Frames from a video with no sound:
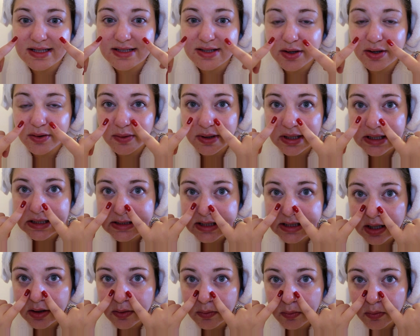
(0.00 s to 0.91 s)
is
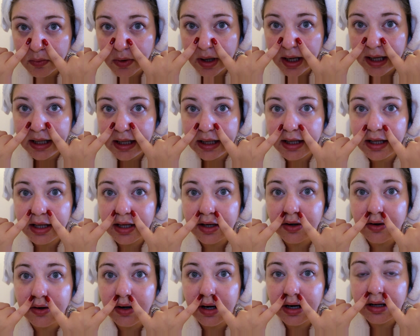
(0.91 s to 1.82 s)
always like right
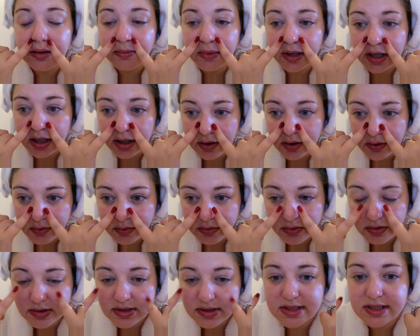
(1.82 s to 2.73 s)
here on my
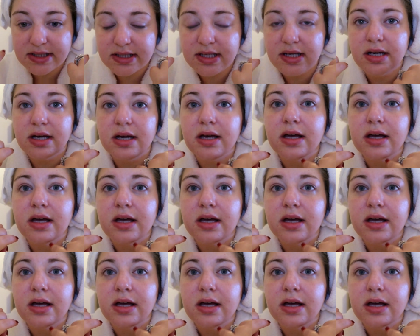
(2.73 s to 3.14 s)
nose